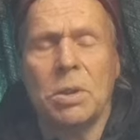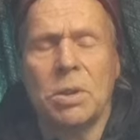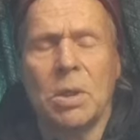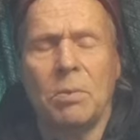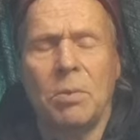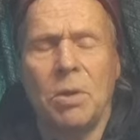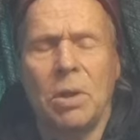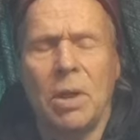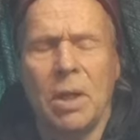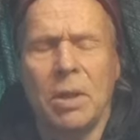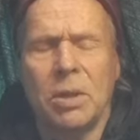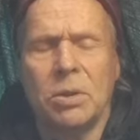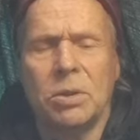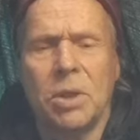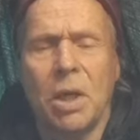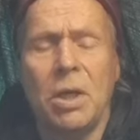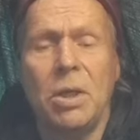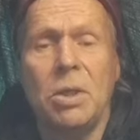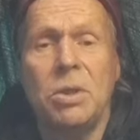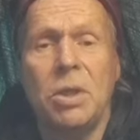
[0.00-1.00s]
something like
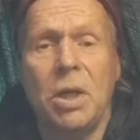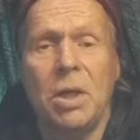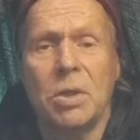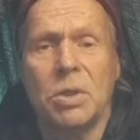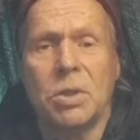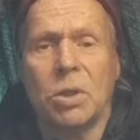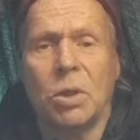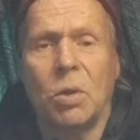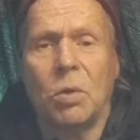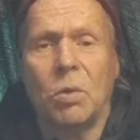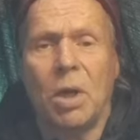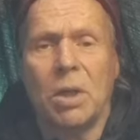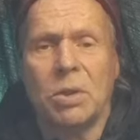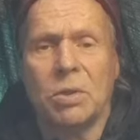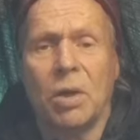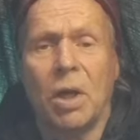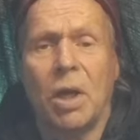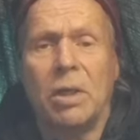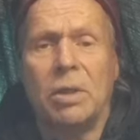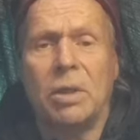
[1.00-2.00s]
10 years ago, I
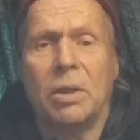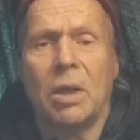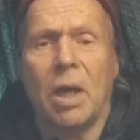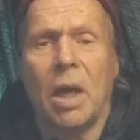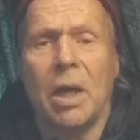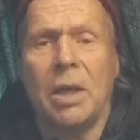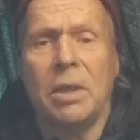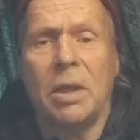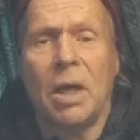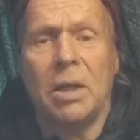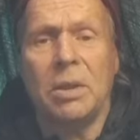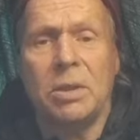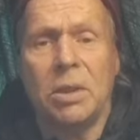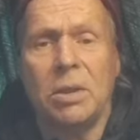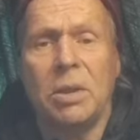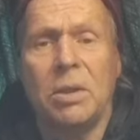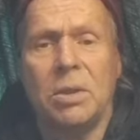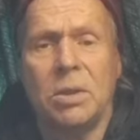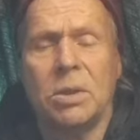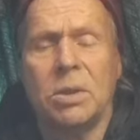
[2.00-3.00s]
tried and I
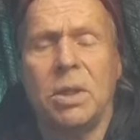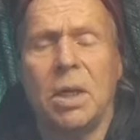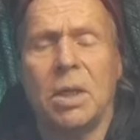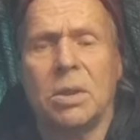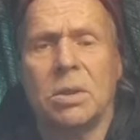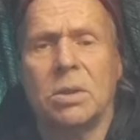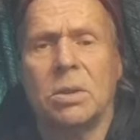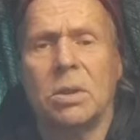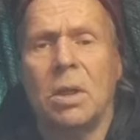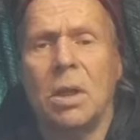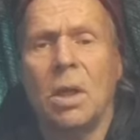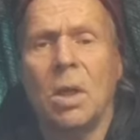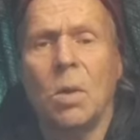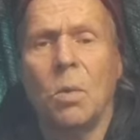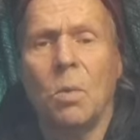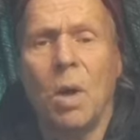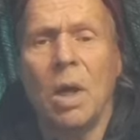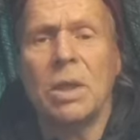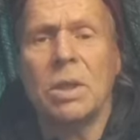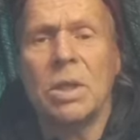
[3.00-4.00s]
didn't get
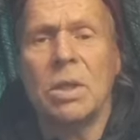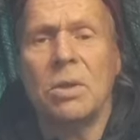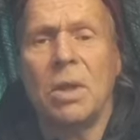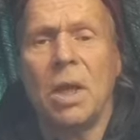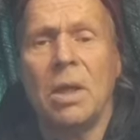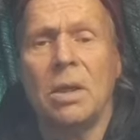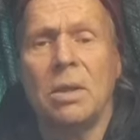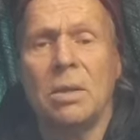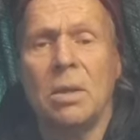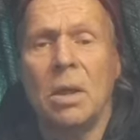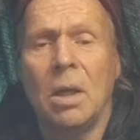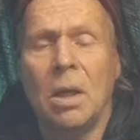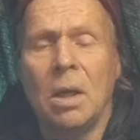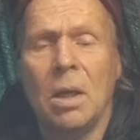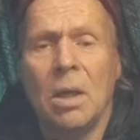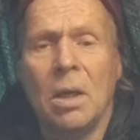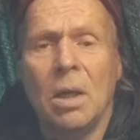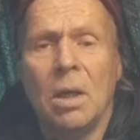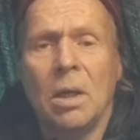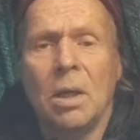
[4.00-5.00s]
one then.
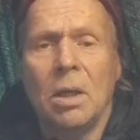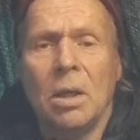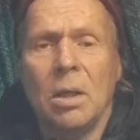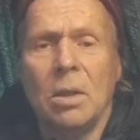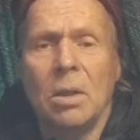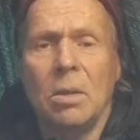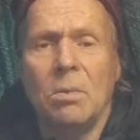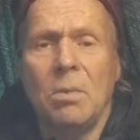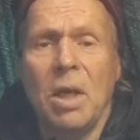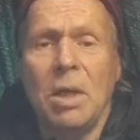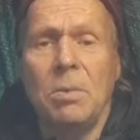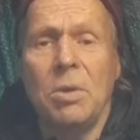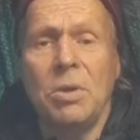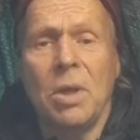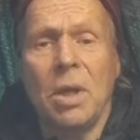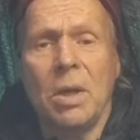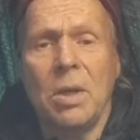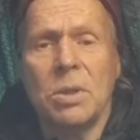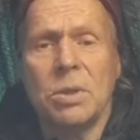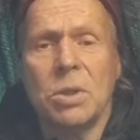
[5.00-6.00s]
Maybe
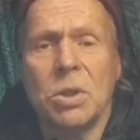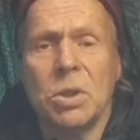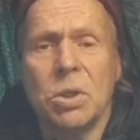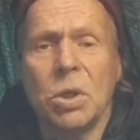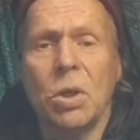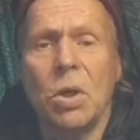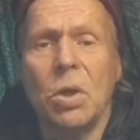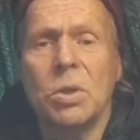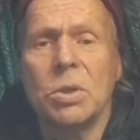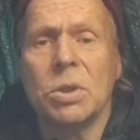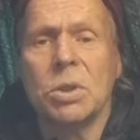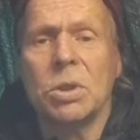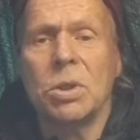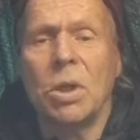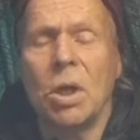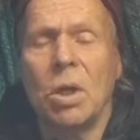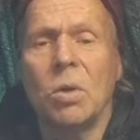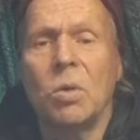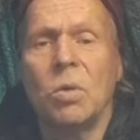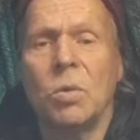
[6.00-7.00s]
there is a chance
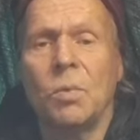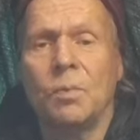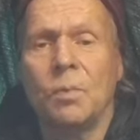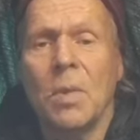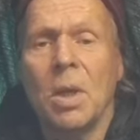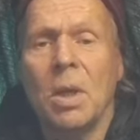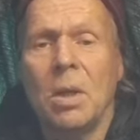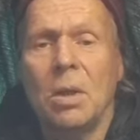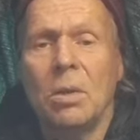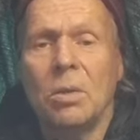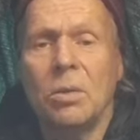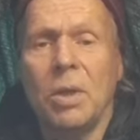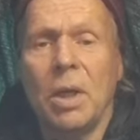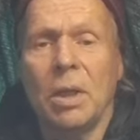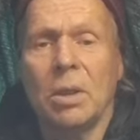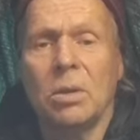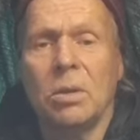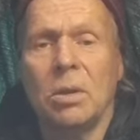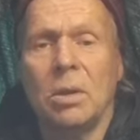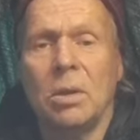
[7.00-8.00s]
now
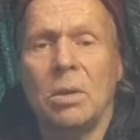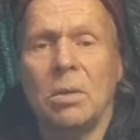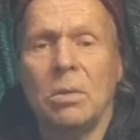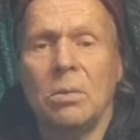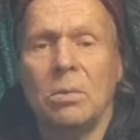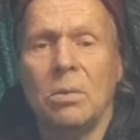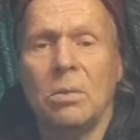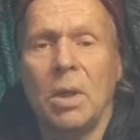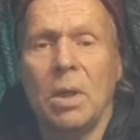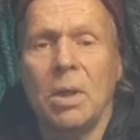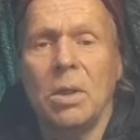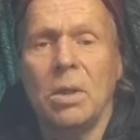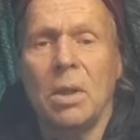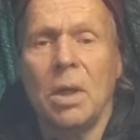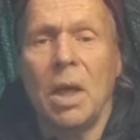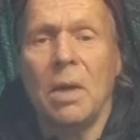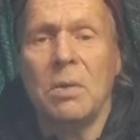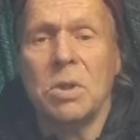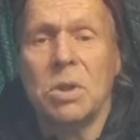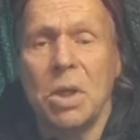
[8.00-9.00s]
that they
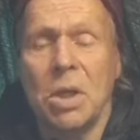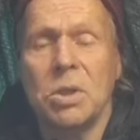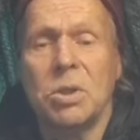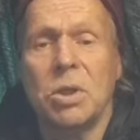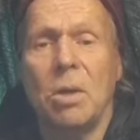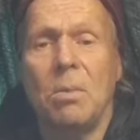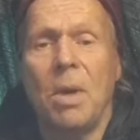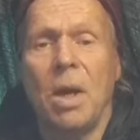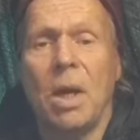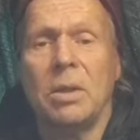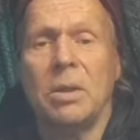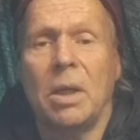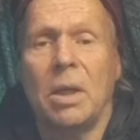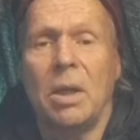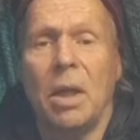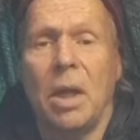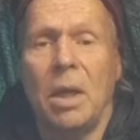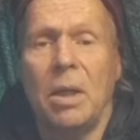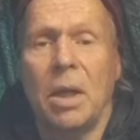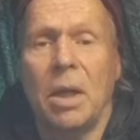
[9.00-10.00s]
have changed their mind
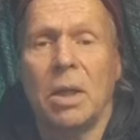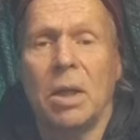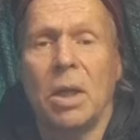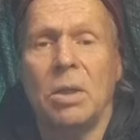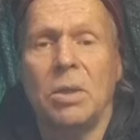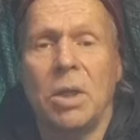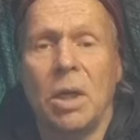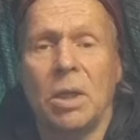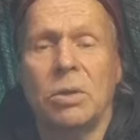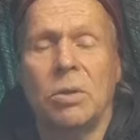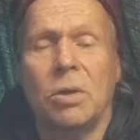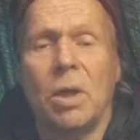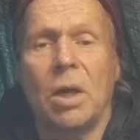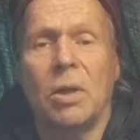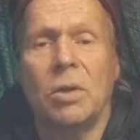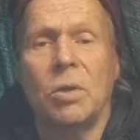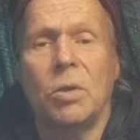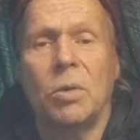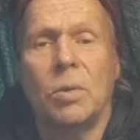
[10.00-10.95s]
and I can get an